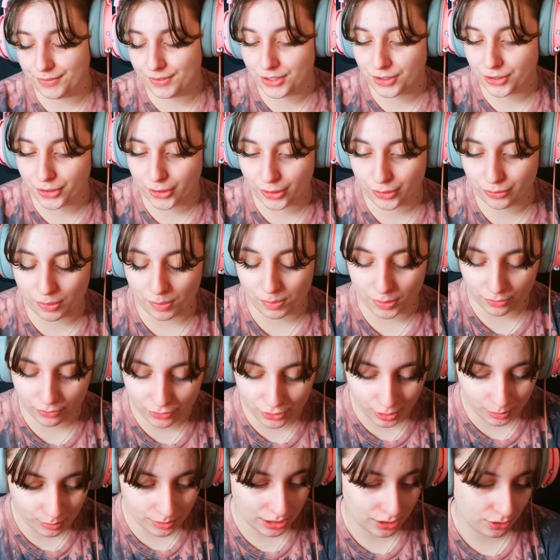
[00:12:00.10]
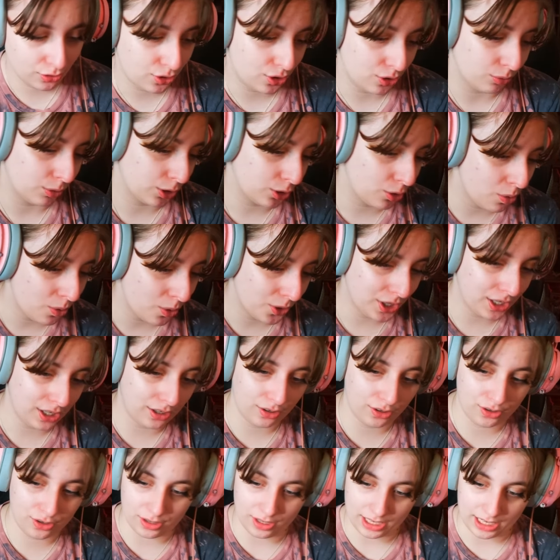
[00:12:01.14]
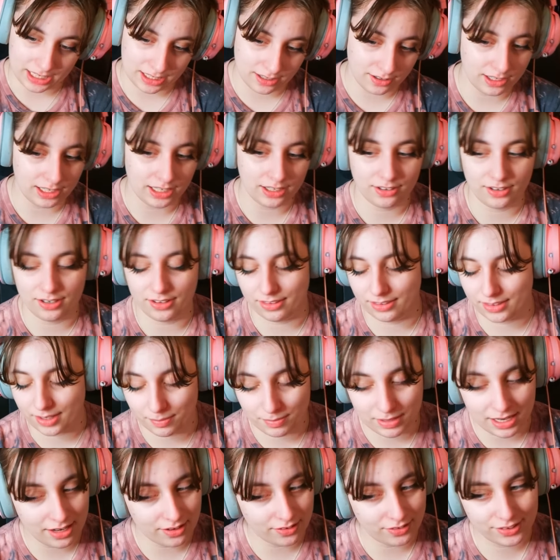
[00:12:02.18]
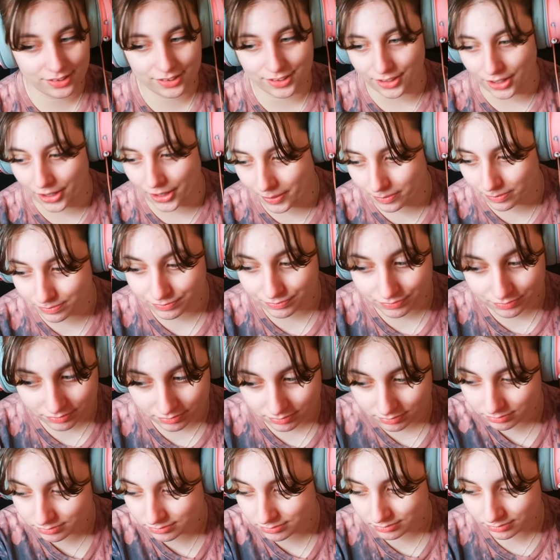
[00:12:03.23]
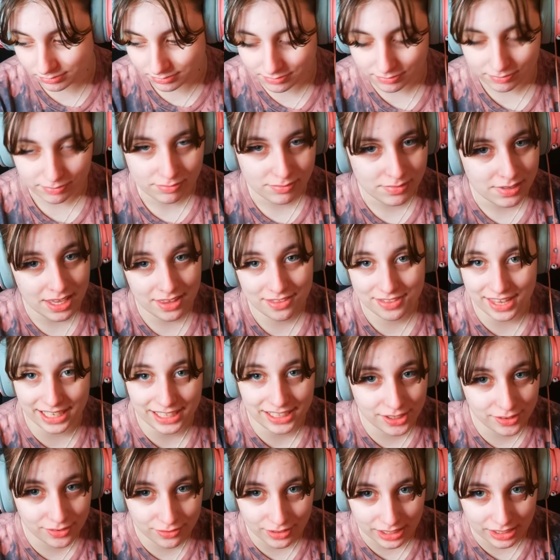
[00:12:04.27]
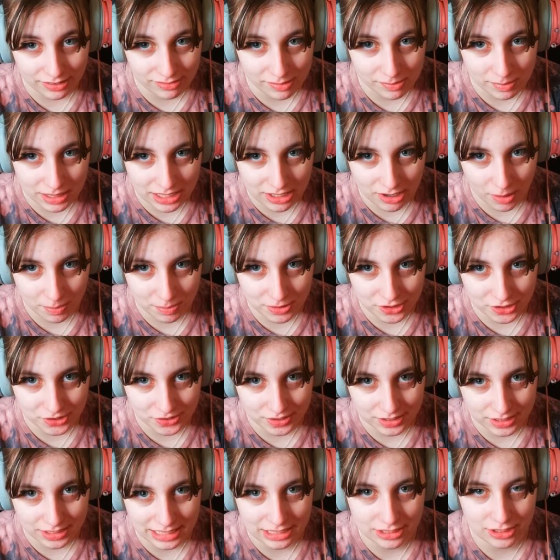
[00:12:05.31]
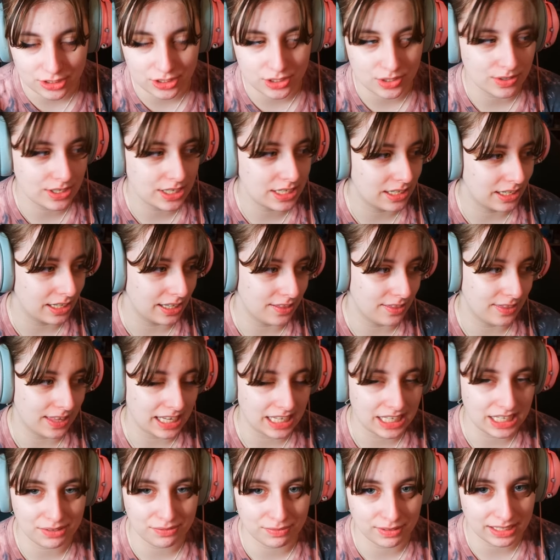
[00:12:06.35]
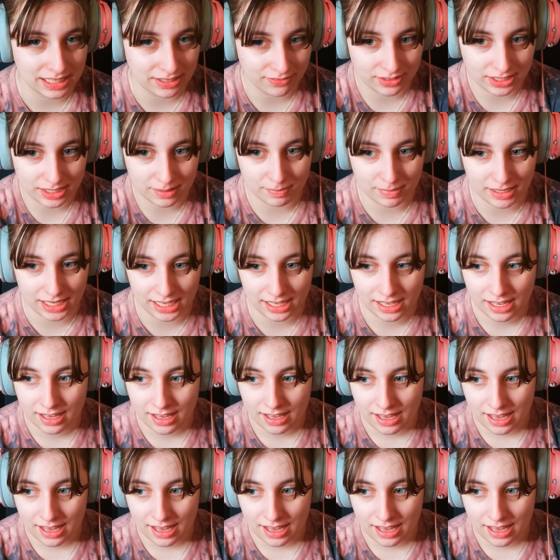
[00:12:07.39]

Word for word: videos from the filming to the recording to the editing to the thumbnails. So thank you for giving me an opportunity to do it and thank you for giving me